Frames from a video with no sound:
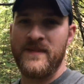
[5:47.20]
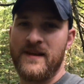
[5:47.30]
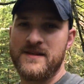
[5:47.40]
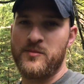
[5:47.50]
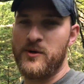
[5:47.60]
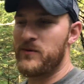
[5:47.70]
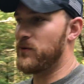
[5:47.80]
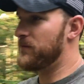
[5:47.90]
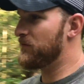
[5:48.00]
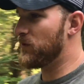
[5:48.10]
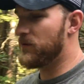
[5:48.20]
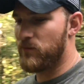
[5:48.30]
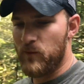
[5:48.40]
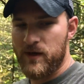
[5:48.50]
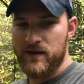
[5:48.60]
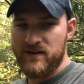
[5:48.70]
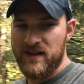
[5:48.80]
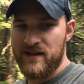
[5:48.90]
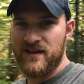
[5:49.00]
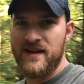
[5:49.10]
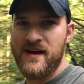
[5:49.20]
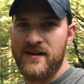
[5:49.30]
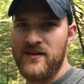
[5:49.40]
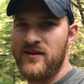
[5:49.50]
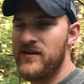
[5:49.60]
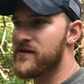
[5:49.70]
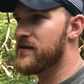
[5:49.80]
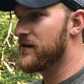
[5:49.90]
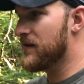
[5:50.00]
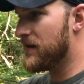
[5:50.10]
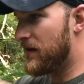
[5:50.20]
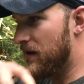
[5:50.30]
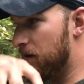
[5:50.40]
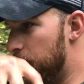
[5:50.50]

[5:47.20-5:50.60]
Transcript: That's pretty cool. Well, we're gonna take and get out of here. The